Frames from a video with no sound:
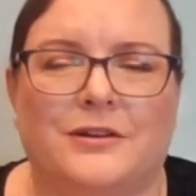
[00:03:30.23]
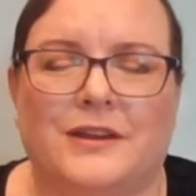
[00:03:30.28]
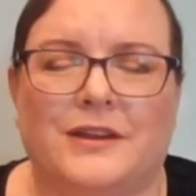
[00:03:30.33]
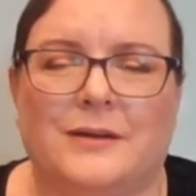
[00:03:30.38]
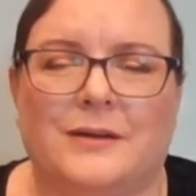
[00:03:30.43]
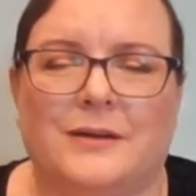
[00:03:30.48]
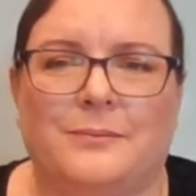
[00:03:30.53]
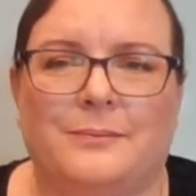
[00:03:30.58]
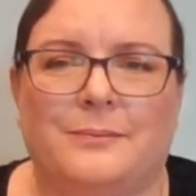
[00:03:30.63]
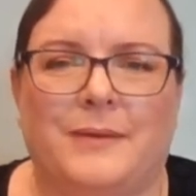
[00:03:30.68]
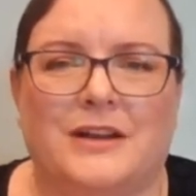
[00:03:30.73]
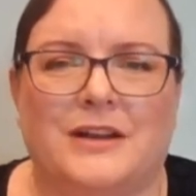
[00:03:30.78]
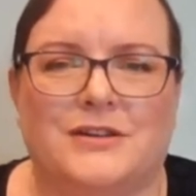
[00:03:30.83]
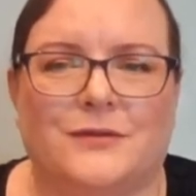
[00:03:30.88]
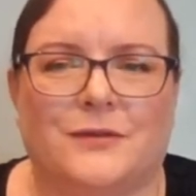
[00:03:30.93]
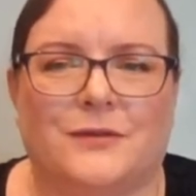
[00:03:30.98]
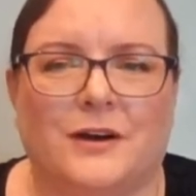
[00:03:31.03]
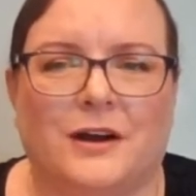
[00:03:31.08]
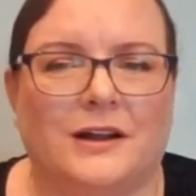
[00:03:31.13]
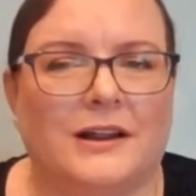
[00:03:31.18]
that batch
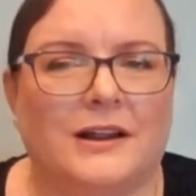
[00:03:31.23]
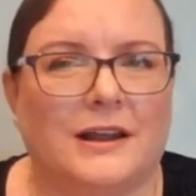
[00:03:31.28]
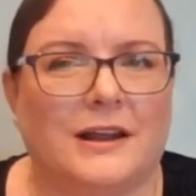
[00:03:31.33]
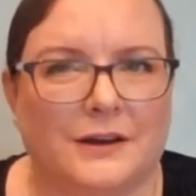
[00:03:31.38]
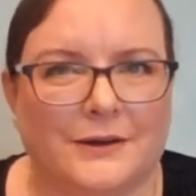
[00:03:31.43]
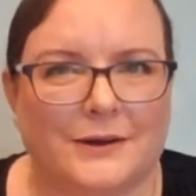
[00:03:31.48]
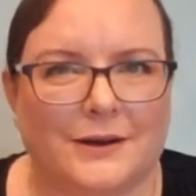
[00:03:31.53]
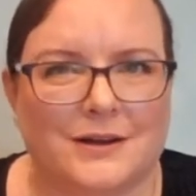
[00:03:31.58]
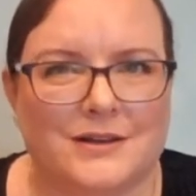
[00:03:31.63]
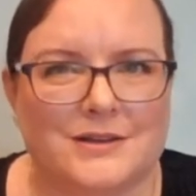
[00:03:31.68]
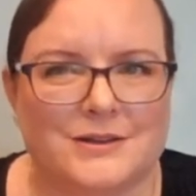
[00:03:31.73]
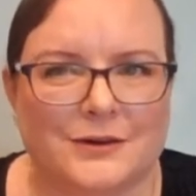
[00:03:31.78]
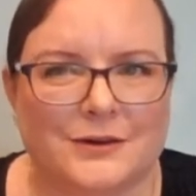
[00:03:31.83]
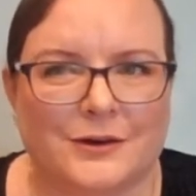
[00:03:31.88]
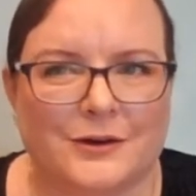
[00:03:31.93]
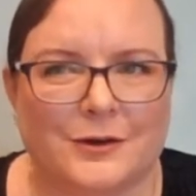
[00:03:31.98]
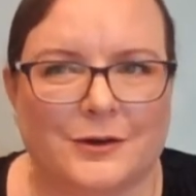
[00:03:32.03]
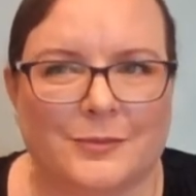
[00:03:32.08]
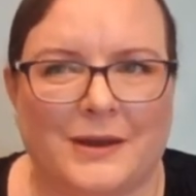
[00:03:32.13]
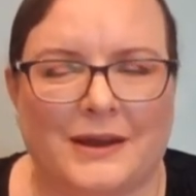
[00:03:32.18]
file and it goes through
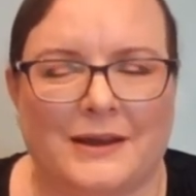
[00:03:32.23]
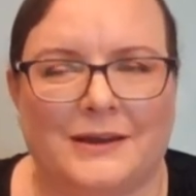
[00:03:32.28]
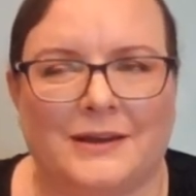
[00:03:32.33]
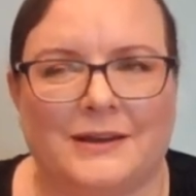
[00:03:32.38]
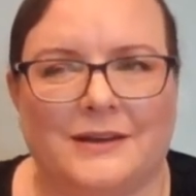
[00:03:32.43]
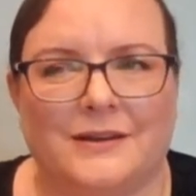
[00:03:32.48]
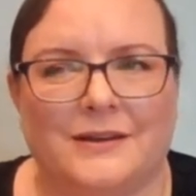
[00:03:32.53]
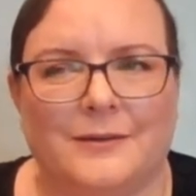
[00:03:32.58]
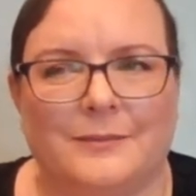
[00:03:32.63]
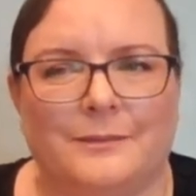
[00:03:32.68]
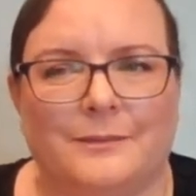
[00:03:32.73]
your bank,